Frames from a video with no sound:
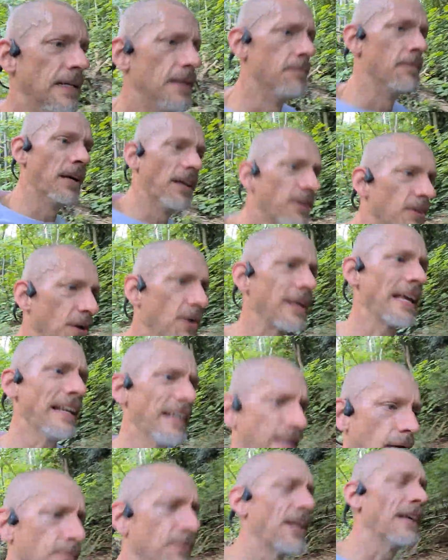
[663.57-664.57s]
So again, it
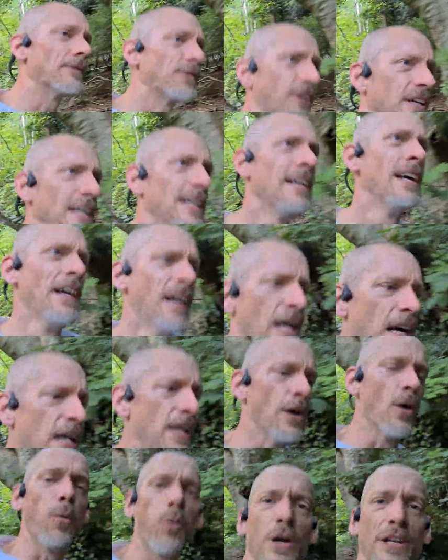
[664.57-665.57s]
comes down to
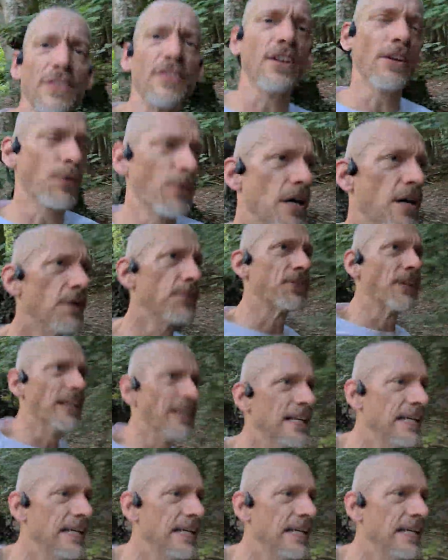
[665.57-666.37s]
what is it you're after.